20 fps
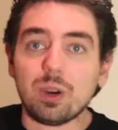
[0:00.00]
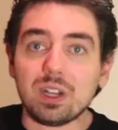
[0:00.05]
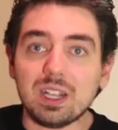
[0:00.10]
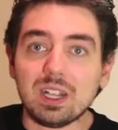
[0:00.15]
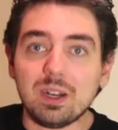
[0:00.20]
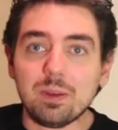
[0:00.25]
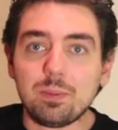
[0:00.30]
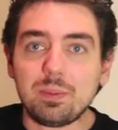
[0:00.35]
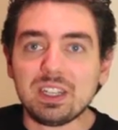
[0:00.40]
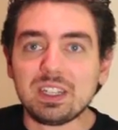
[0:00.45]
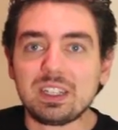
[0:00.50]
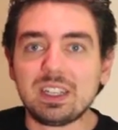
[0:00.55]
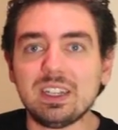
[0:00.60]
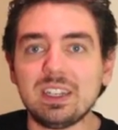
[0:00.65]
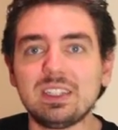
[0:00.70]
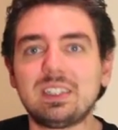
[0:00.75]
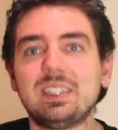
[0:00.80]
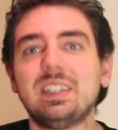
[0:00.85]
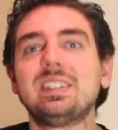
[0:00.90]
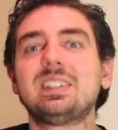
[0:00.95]
What up big
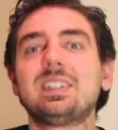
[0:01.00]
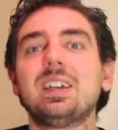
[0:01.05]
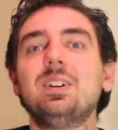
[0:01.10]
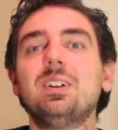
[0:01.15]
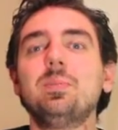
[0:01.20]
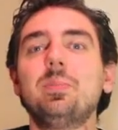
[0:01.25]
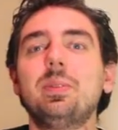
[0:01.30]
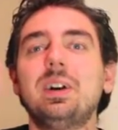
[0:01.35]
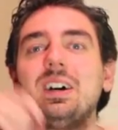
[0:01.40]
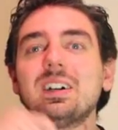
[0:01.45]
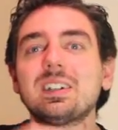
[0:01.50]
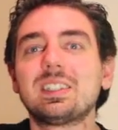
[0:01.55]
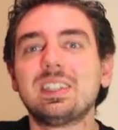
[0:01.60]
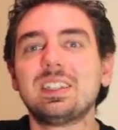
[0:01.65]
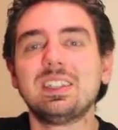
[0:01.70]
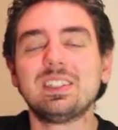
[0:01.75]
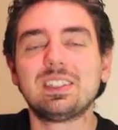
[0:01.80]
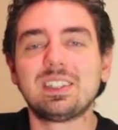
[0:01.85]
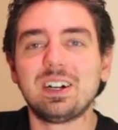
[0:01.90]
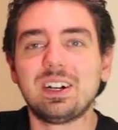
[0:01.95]
kids, it's
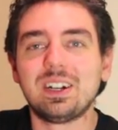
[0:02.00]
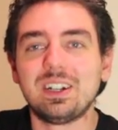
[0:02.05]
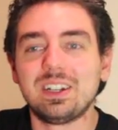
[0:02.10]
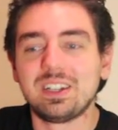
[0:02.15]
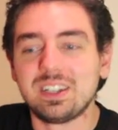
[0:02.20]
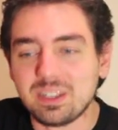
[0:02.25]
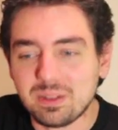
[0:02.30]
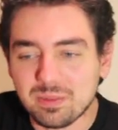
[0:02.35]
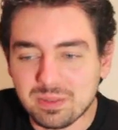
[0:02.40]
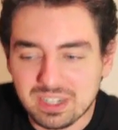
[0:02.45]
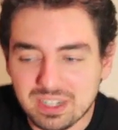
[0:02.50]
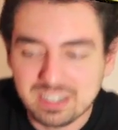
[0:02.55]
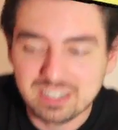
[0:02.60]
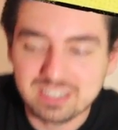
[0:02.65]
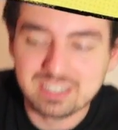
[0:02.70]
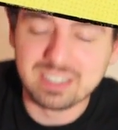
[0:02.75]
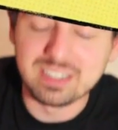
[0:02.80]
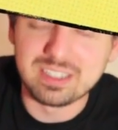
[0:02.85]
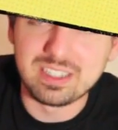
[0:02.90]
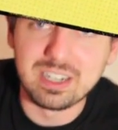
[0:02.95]
unboxing time! Uh,
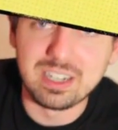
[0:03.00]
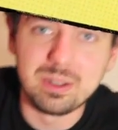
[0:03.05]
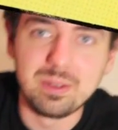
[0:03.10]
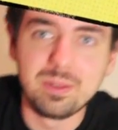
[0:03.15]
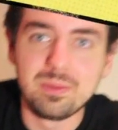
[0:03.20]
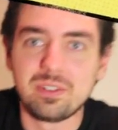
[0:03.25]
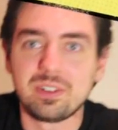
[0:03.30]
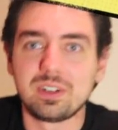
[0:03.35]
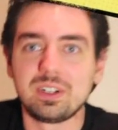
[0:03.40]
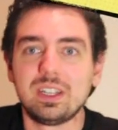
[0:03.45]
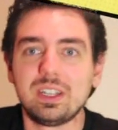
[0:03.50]
it's time for